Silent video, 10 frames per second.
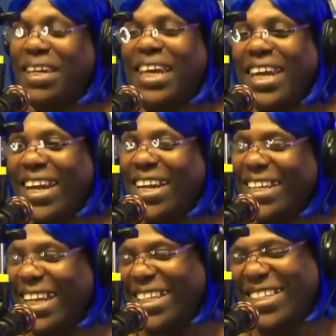Girl,
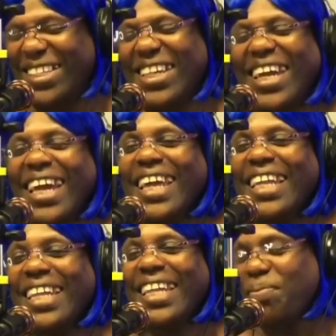like,
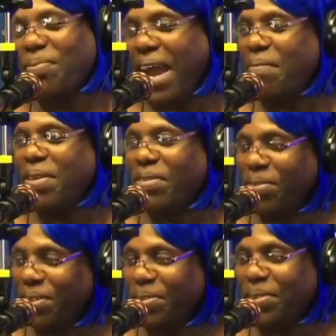this remind me
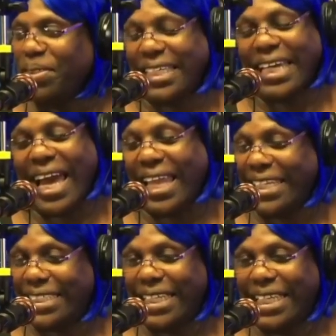when we was in
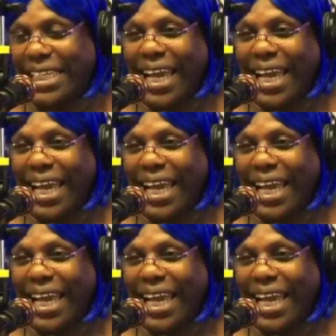college, honey.